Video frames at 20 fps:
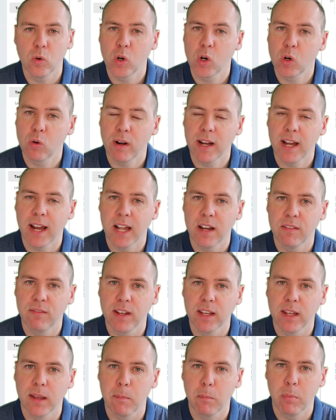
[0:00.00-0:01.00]
or create
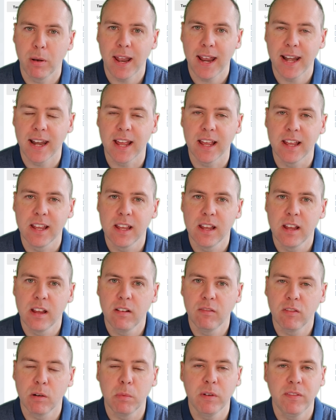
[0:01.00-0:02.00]
anything in Planner
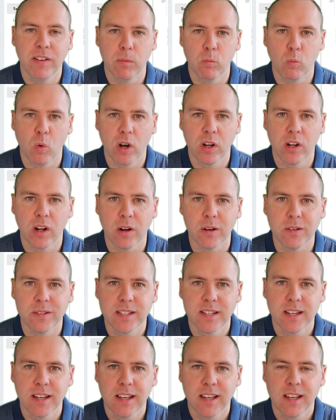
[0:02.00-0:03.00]
from within
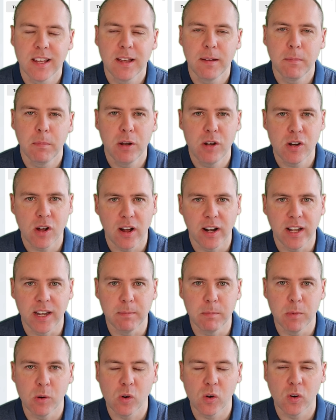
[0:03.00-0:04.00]
OneNote, but not
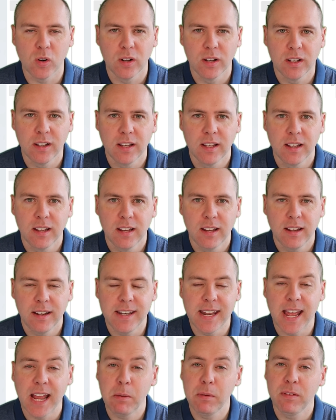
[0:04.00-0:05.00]
anymore.
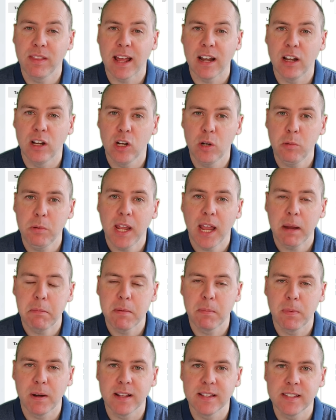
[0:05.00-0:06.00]
Now with that loop
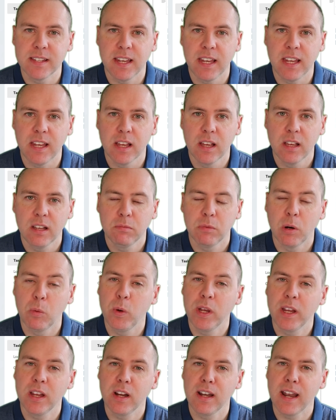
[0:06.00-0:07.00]
capability, well,
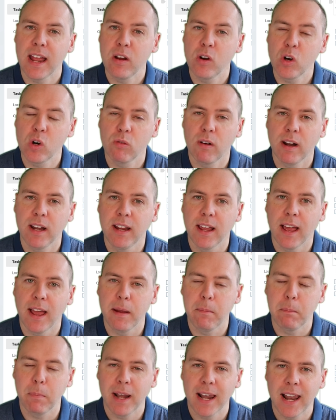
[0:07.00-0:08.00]
we can now create
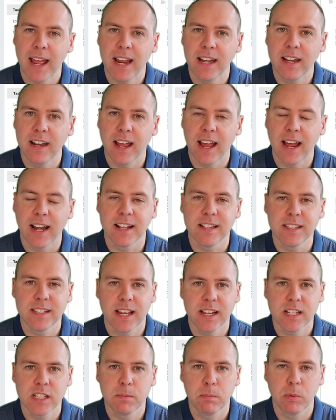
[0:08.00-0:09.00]
a plan and a
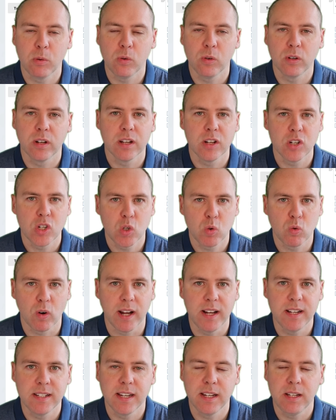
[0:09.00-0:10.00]
task board
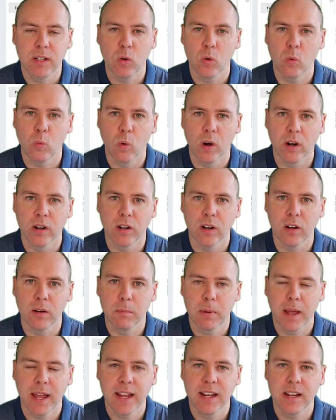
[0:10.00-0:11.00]
straight in your
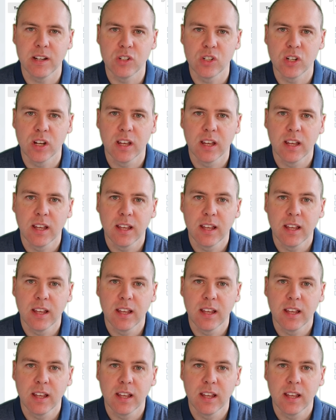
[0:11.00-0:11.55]
OneNote page.